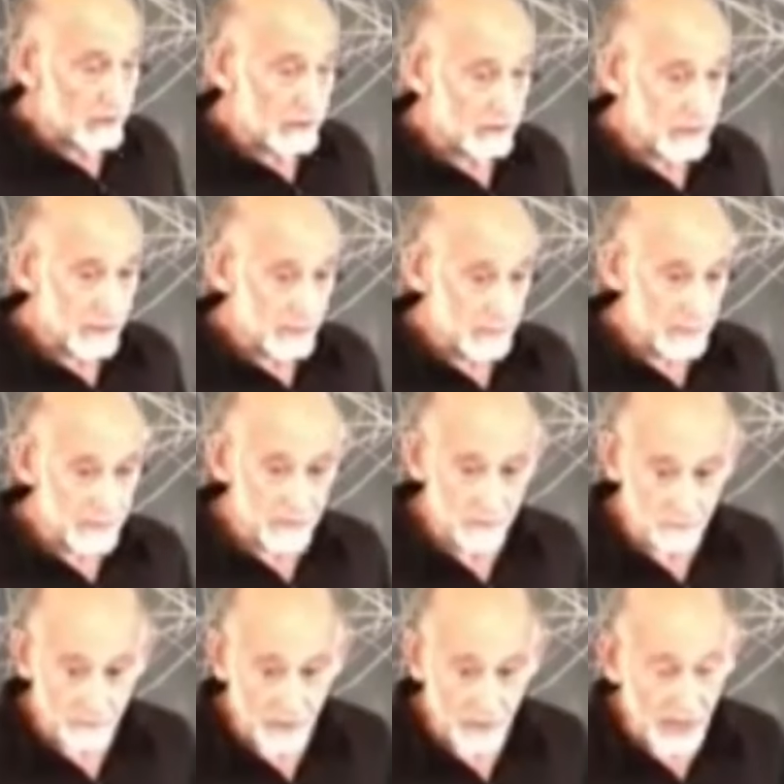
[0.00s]
a little bit
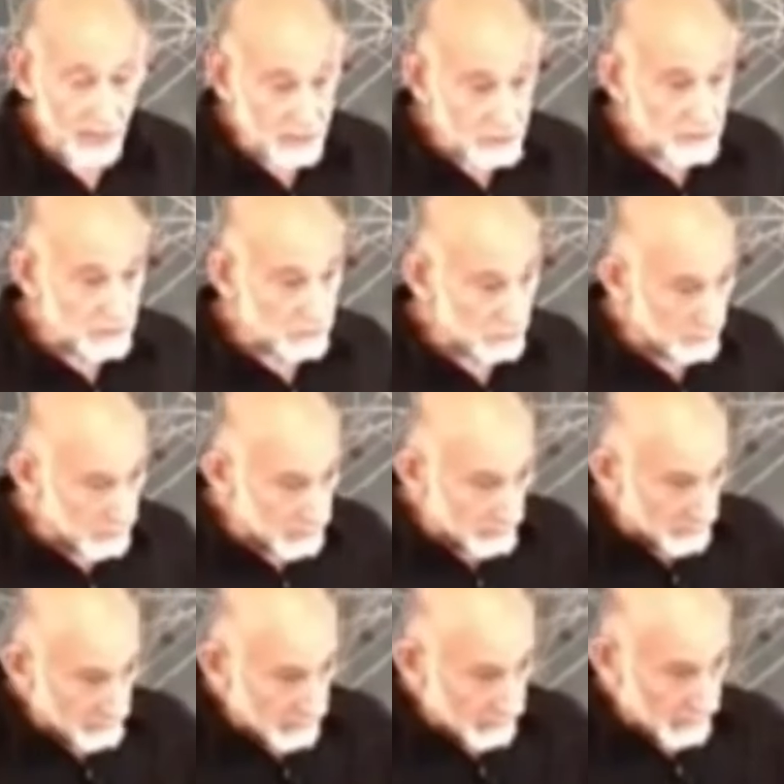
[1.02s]
of uh, ice into it,
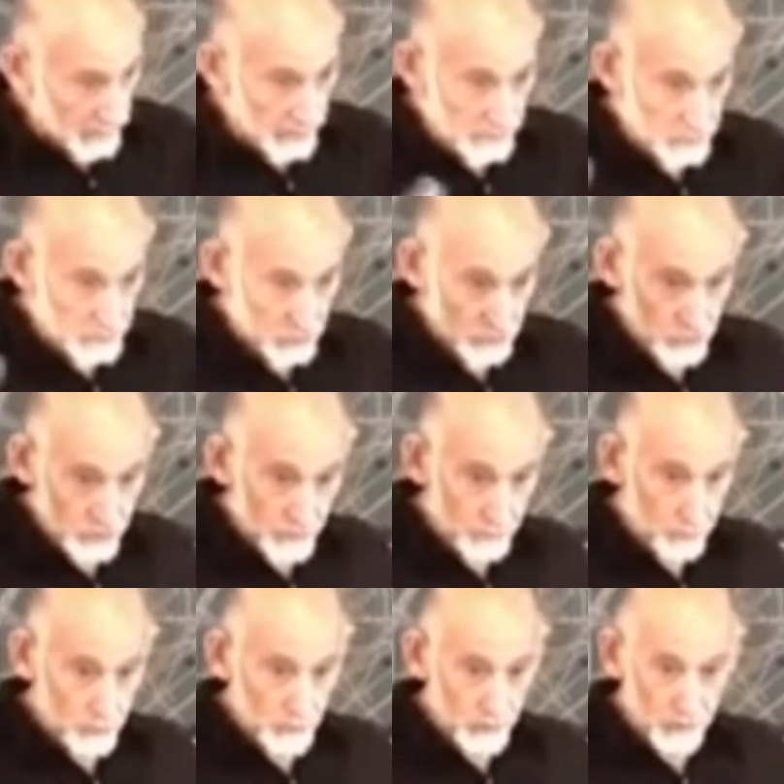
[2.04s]
that ice chip
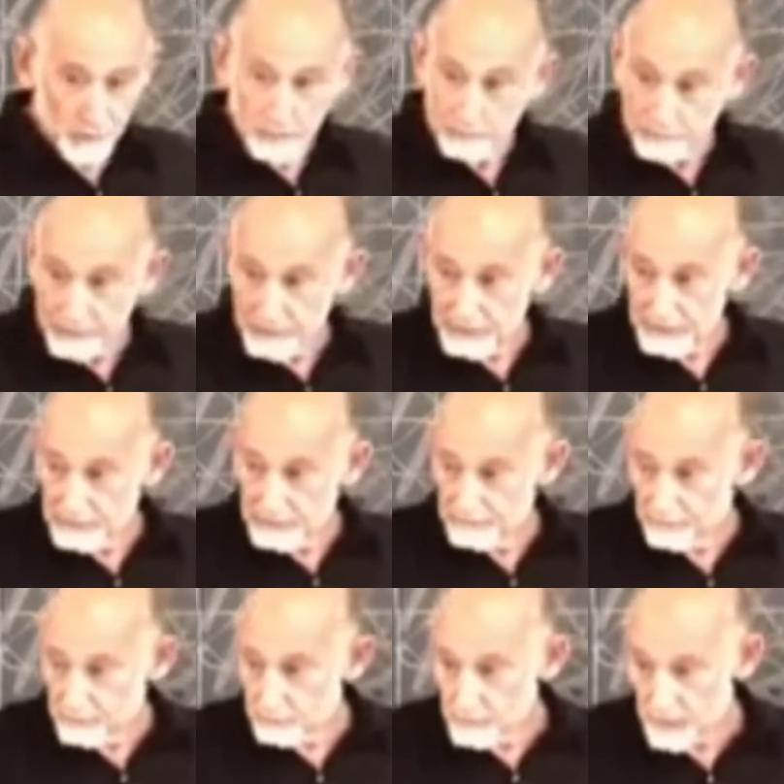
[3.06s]
will begin to
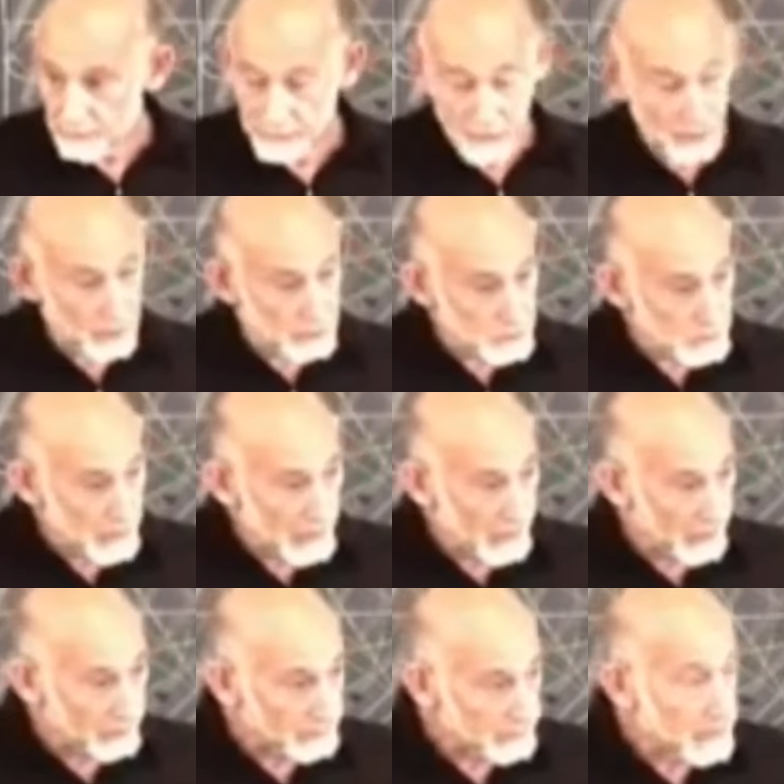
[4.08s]
very rapidly
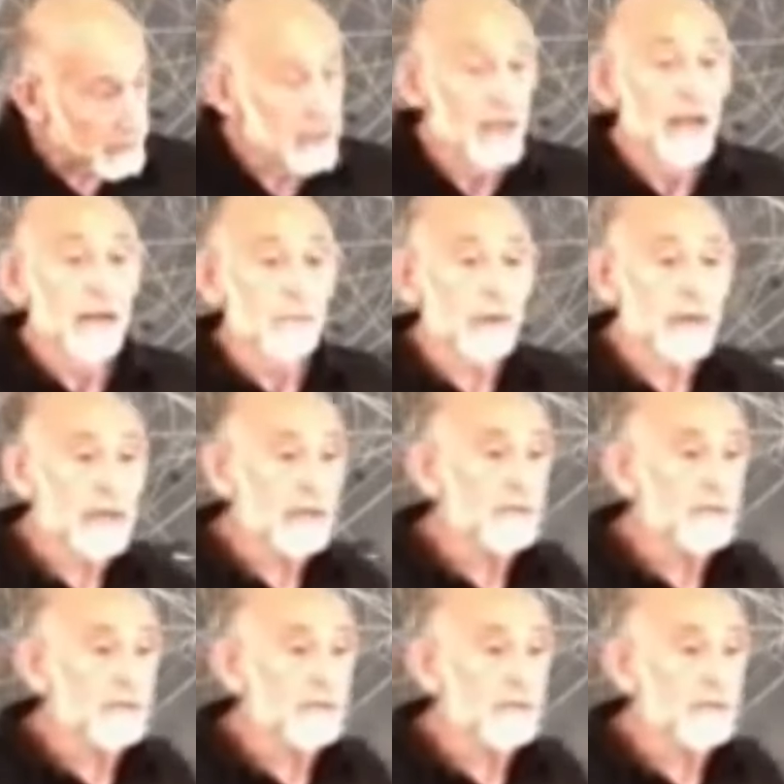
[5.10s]
expand. But even